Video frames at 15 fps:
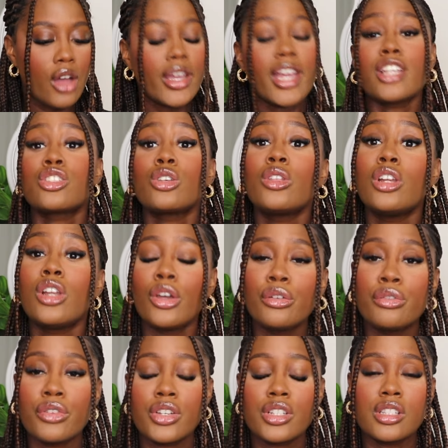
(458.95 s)
Okay, so the
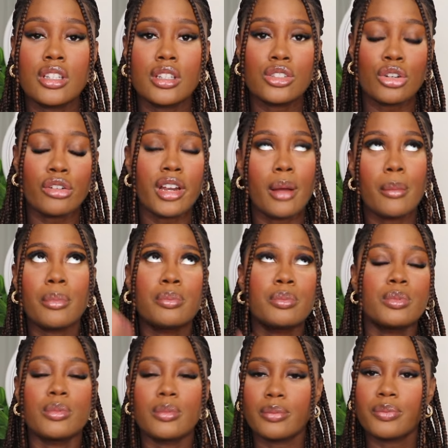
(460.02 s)
loafers, sorry,
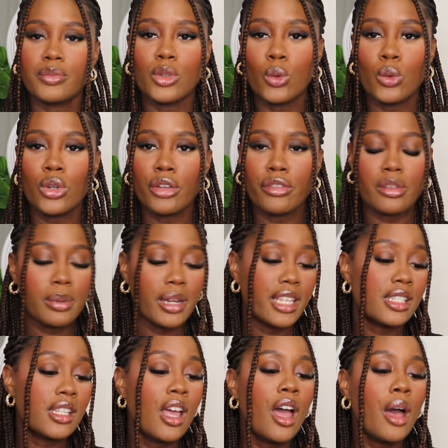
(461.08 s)
I'm all over the
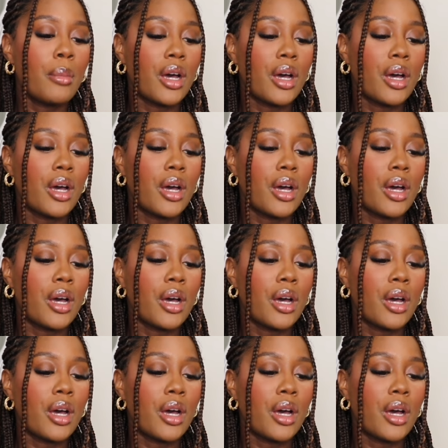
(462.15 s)
place.